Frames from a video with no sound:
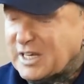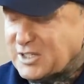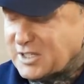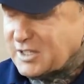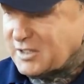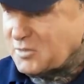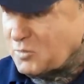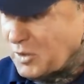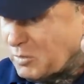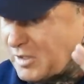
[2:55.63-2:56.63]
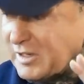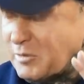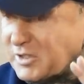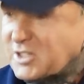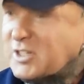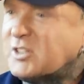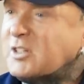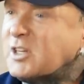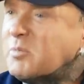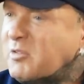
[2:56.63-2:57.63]
He said, we want to hear what you said. So
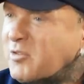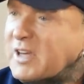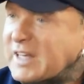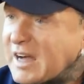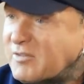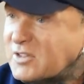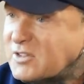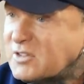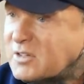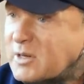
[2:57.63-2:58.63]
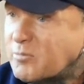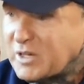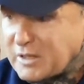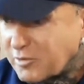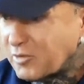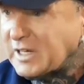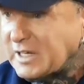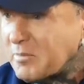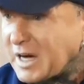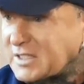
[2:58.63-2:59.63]
there's going to be 3 governors, bring
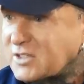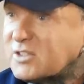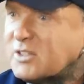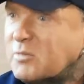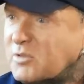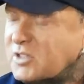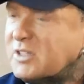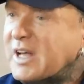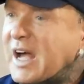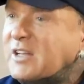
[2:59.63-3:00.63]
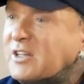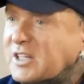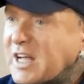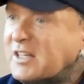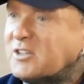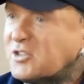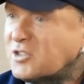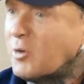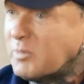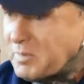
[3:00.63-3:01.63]
3 inmates, and we'll sit down and
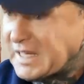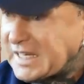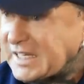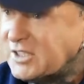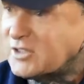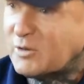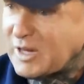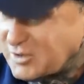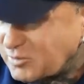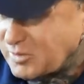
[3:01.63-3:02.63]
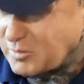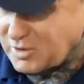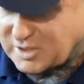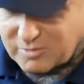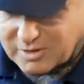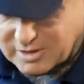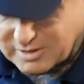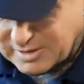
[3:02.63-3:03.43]
stop the beatings and all that's what we wanted, right?